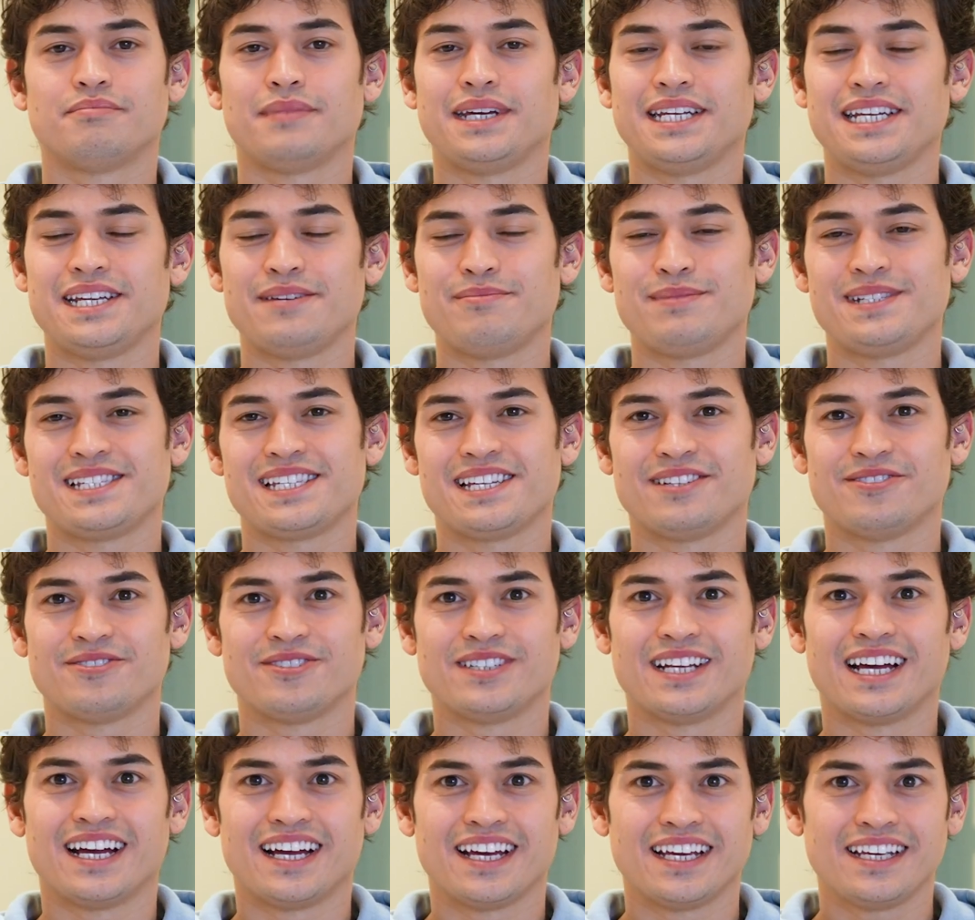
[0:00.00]
My name is
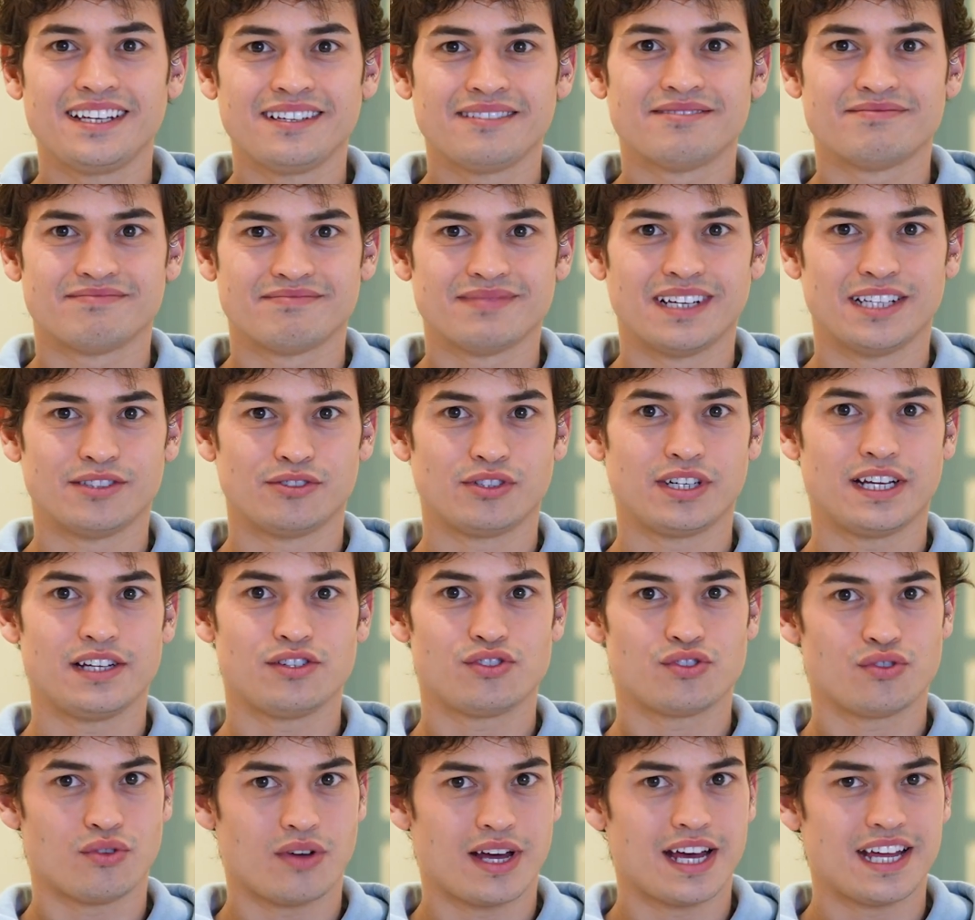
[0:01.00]
Adhonay
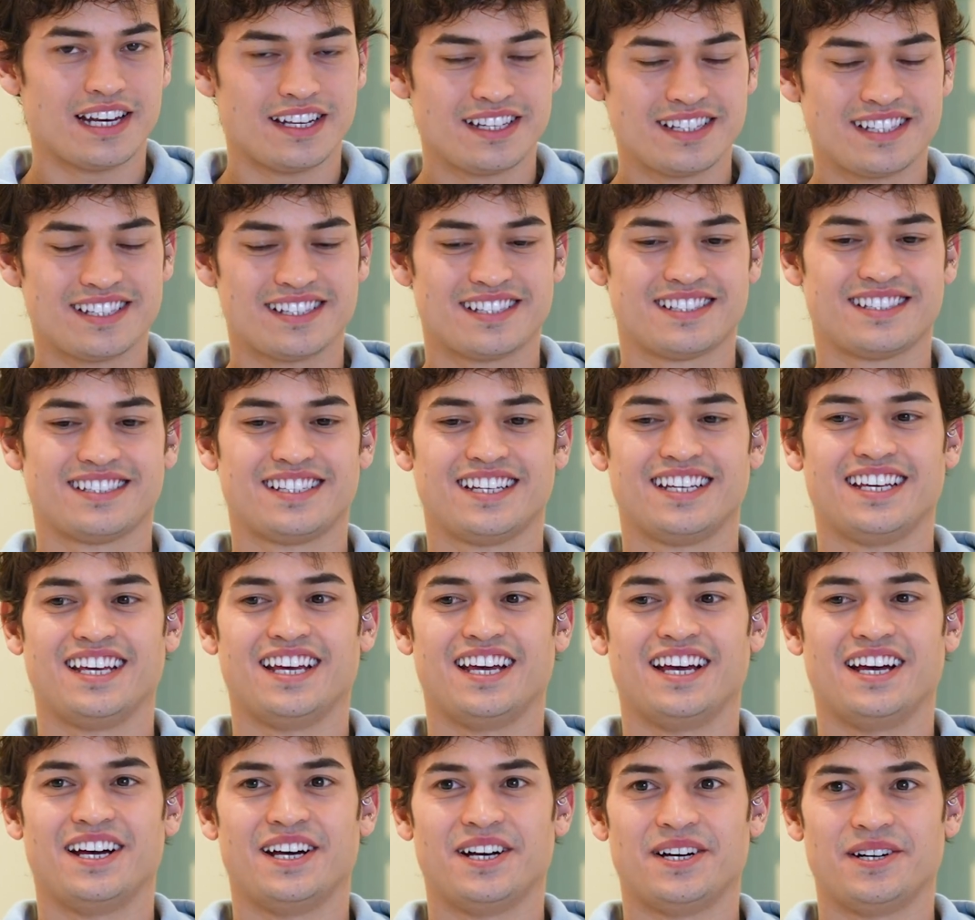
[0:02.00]
Soares.
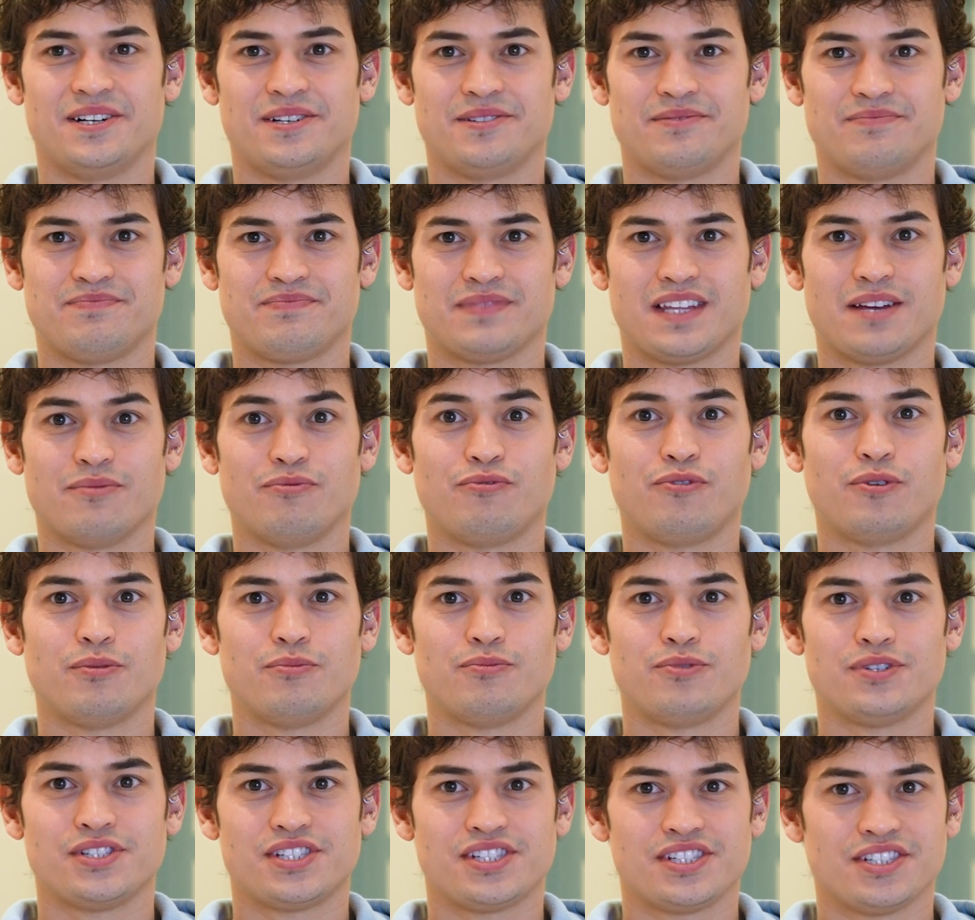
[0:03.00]
I'm from
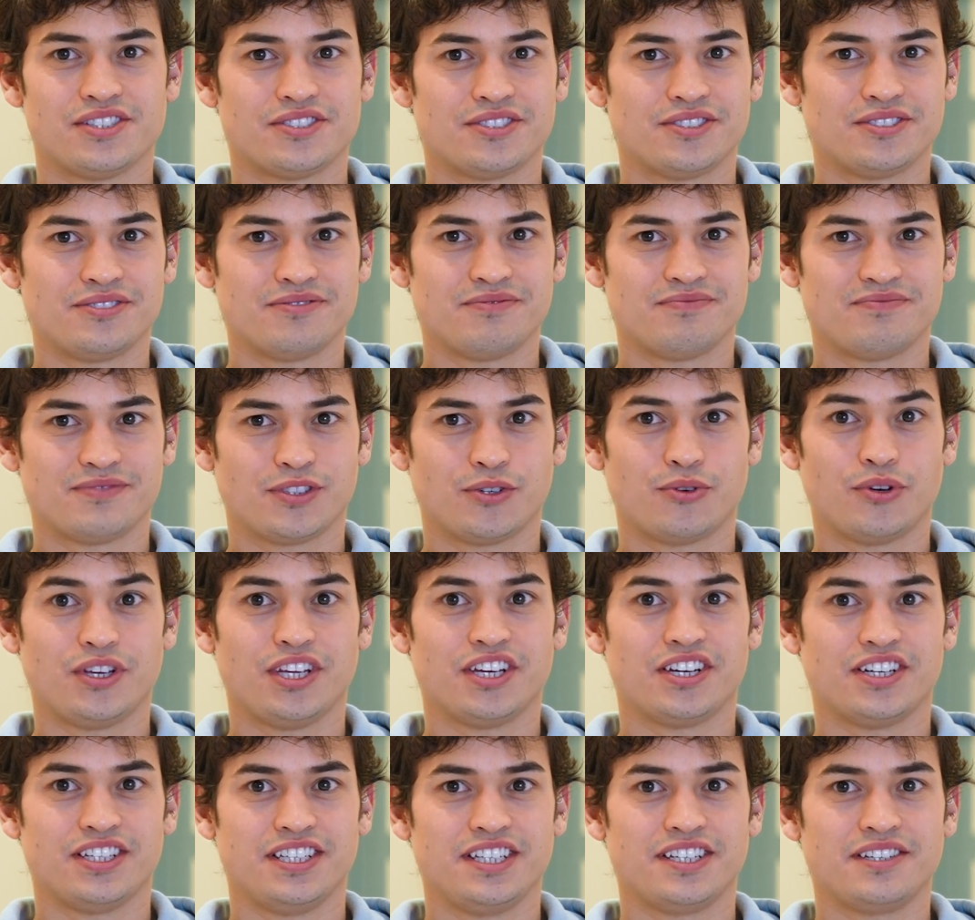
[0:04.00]
Brazil,
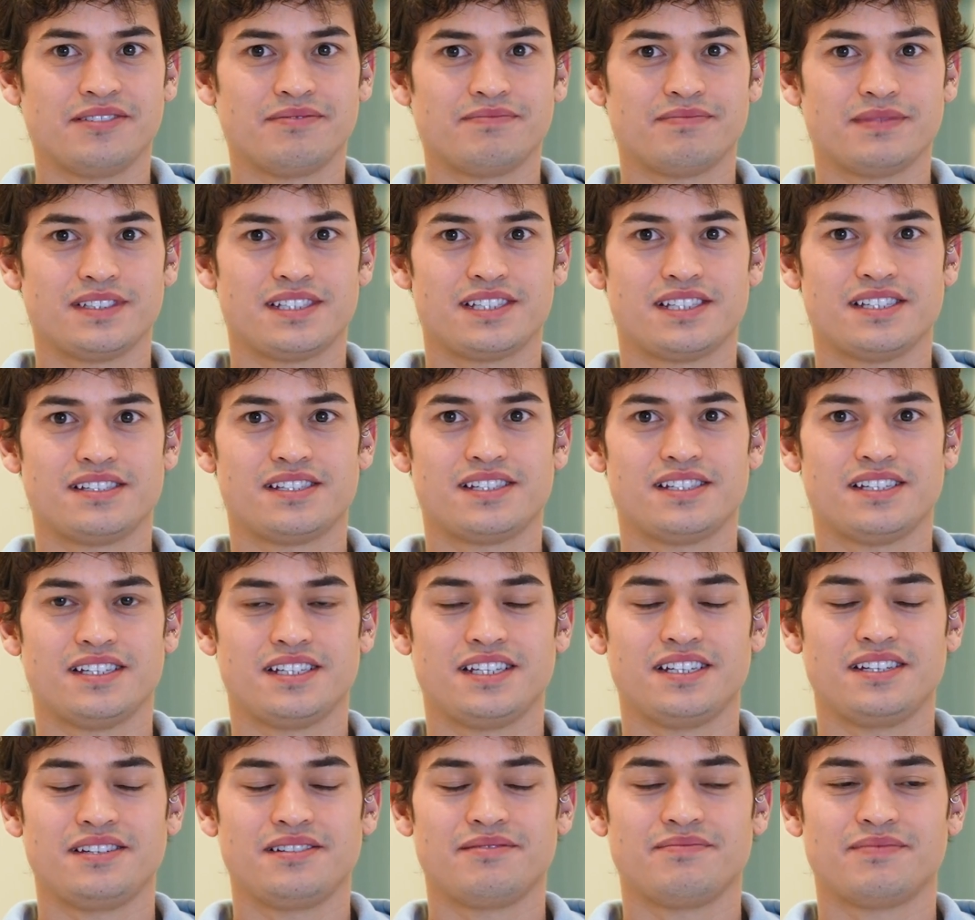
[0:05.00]
Goiânia is the
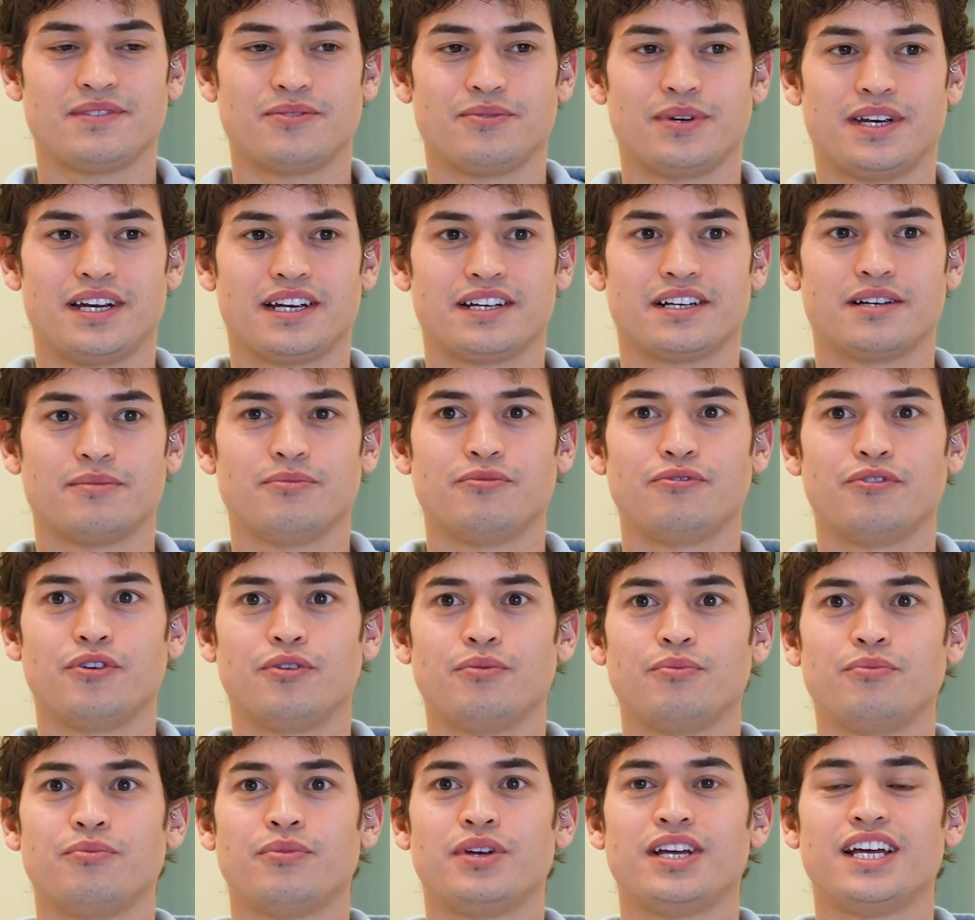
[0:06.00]
city where I come
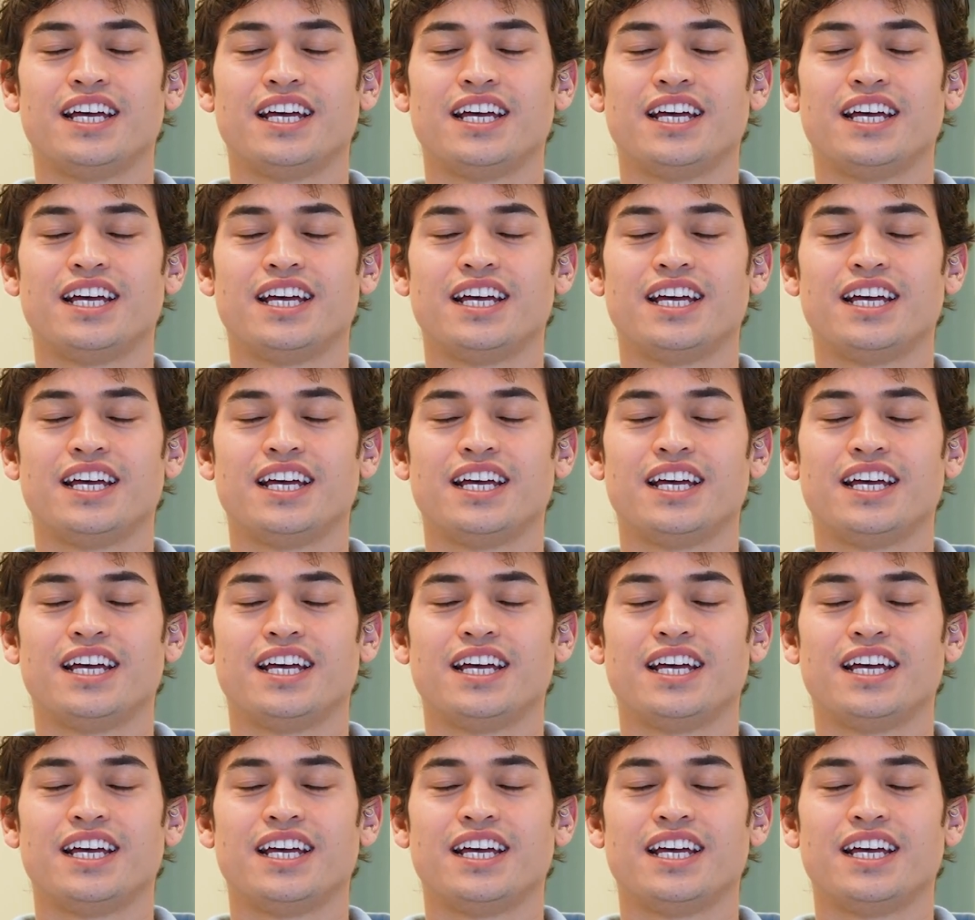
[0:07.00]
from.